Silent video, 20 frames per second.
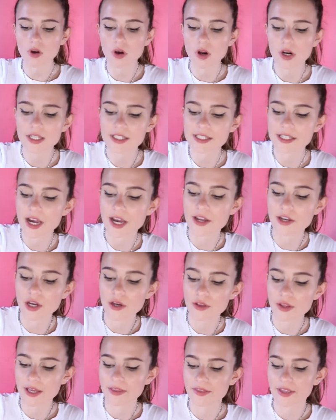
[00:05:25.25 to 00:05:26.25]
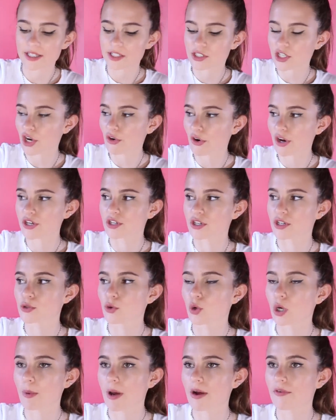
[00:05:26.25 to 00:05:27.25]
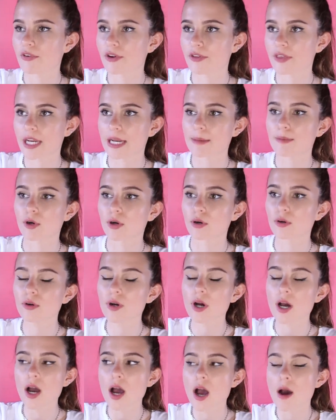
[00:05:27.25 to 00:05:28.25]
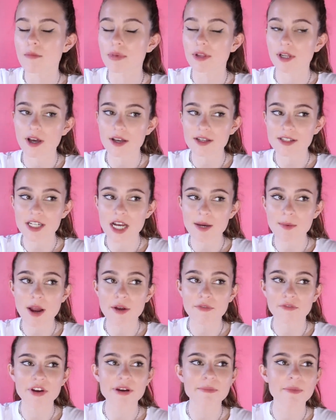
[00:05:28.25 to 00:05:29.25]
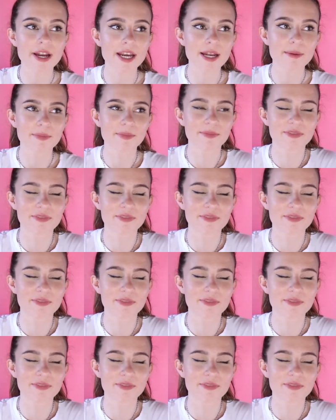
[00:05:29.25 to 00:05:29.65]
honestly, I know that this generation is all about through the nipple, but the last time I freed my nipple,